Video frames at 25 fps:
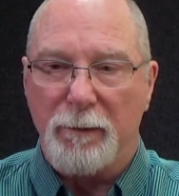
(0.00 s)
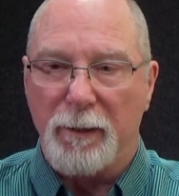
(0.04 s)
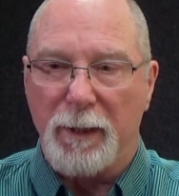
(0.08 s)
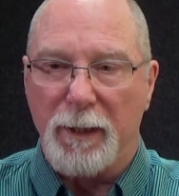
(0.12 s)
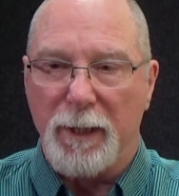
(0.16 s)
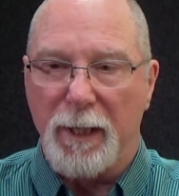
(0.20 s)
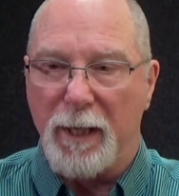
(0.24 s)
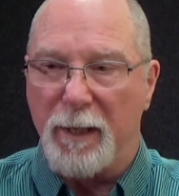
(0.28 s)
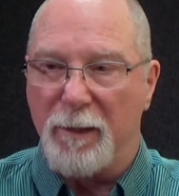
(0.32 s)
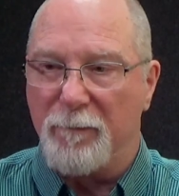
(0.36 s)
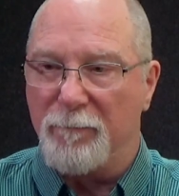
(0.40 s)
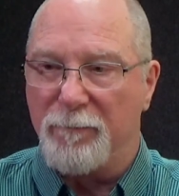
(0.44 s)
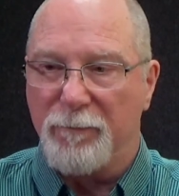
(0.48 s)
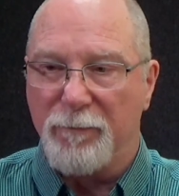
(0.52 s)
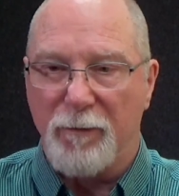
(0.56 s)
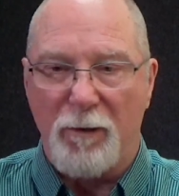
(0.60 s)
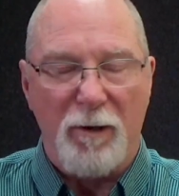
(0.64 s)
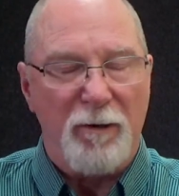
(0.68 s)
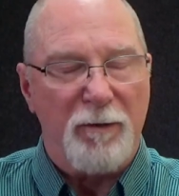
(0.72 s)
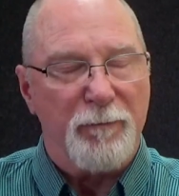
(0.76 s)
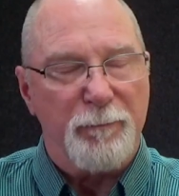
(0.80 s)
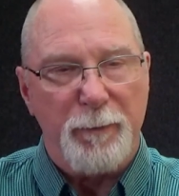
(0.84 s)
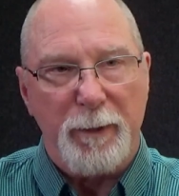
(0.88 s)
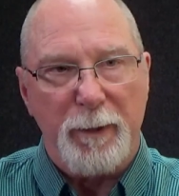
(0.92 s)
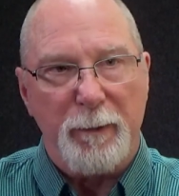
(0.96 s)
You can have
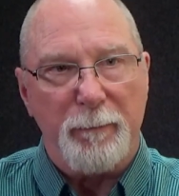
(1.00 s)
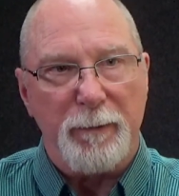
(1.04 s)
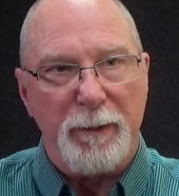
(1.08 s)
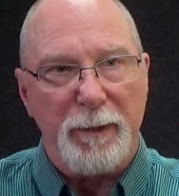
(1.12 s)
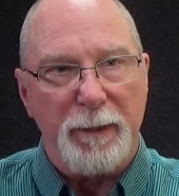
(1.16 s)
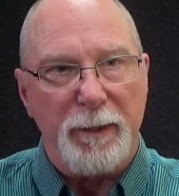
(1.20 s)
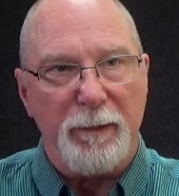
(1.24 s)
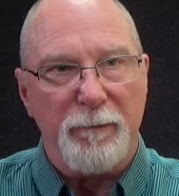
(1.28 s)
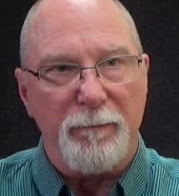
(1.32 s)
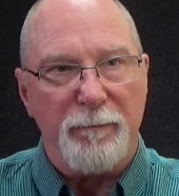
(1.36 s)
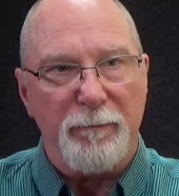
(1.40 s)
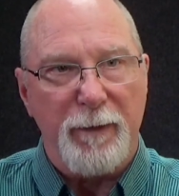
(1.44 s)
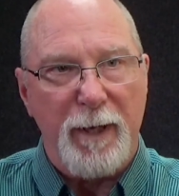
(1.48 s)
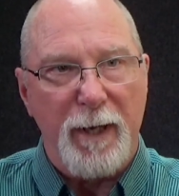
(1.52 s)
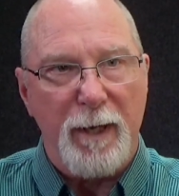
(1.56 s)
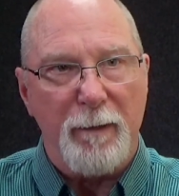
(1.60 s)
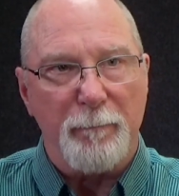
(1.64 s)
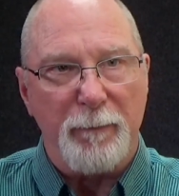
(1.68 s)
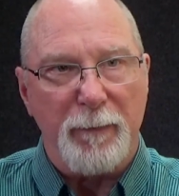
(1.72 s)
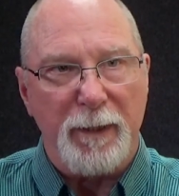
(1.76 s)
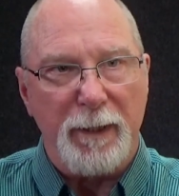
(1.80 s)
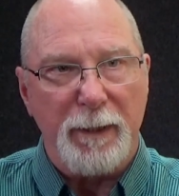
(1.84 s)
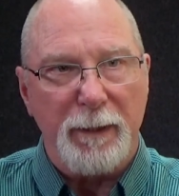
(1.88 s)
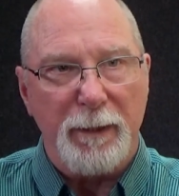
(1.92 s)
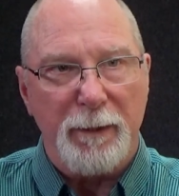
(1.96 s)
five people in the
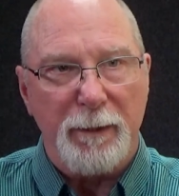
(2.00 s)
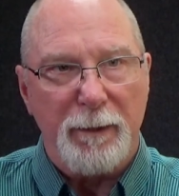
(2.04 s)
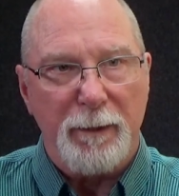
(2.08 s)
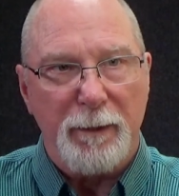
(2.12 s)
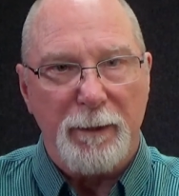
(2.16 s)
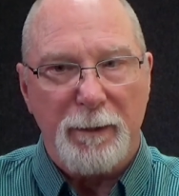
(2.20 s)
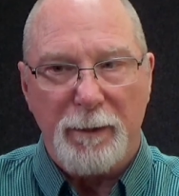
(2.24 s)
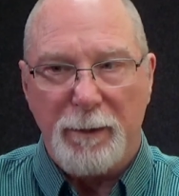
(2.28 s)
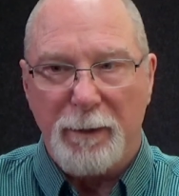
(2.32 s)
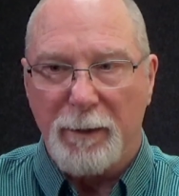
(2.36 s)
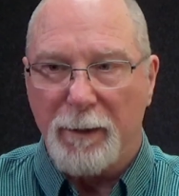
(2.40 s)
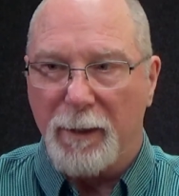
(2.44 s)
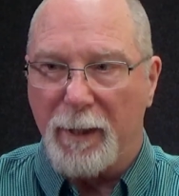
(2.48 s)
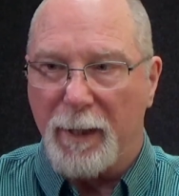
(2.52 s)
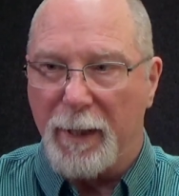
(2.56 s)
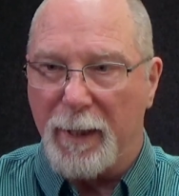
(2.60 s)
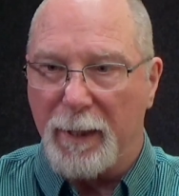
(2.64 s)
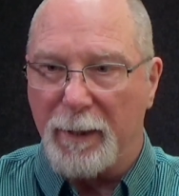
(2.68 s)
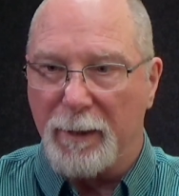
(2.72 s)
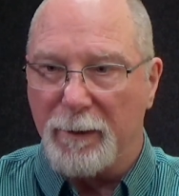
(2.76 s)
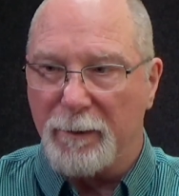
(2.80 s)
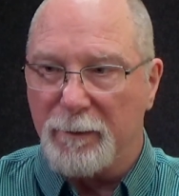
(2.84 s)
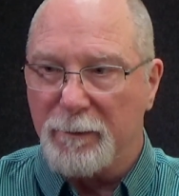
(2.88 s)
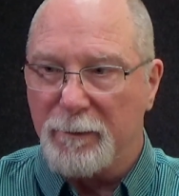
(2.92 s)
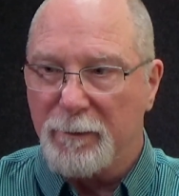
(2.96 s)
family,
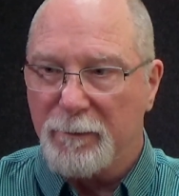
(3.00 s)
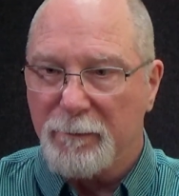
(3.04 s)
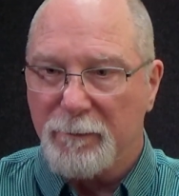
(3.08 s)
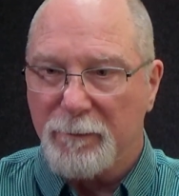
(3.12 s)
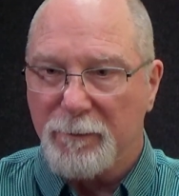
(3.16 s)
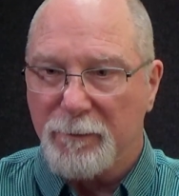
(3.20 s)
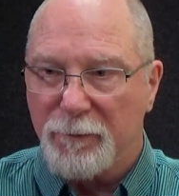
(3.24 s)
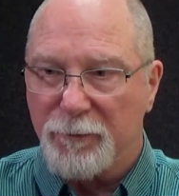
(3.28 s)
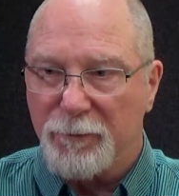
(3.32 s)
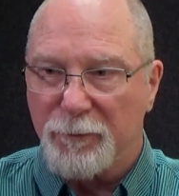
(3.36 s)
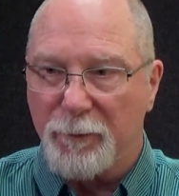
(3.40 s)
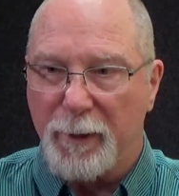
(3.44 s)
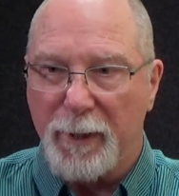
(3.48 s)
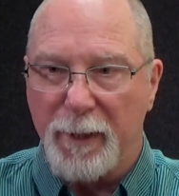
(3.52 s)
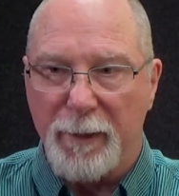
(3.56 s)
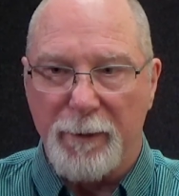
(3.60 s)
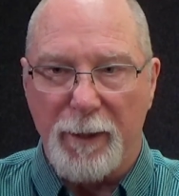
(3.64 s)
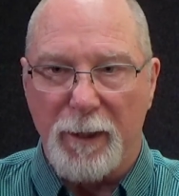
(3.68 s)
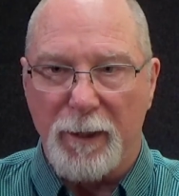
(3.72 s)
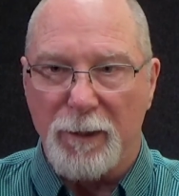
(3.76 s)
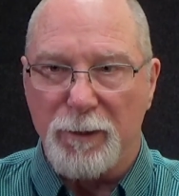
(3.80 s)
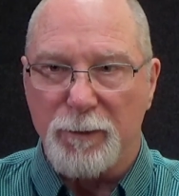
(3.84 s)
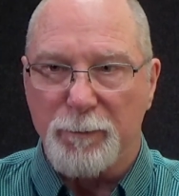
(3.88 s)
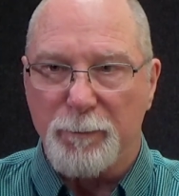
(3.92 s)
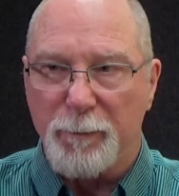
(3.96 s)
and three
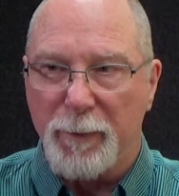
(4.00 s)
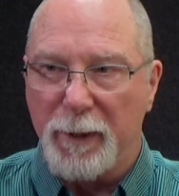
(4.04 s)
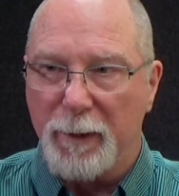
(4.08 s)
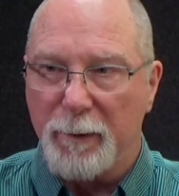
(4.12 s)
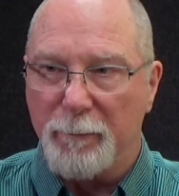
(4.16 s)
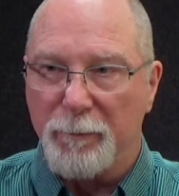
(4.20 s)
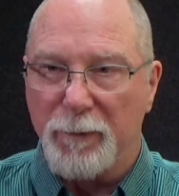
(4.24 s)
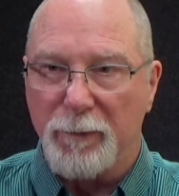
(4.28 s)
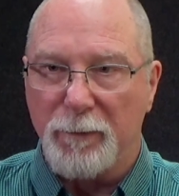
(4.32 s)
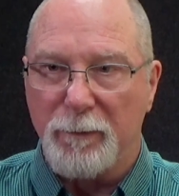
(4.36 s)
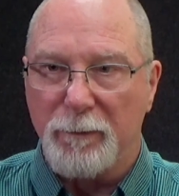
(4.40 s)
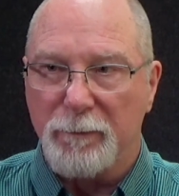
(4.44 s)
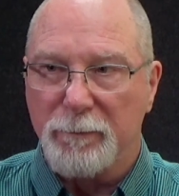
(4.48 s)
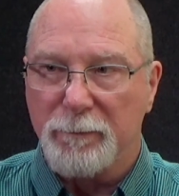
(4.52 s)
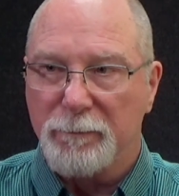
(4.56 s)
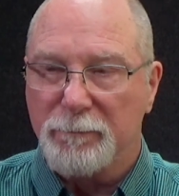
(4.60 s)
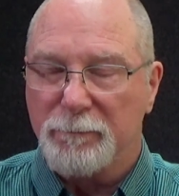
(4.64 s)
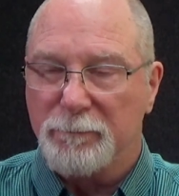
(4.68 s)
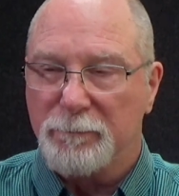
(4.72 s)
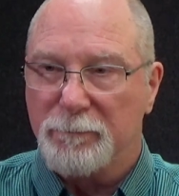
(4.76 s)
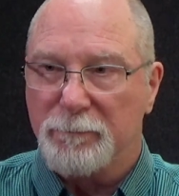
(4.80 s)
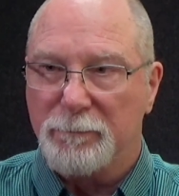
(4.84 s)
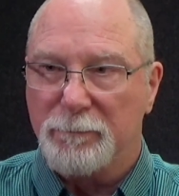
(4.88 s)
of those people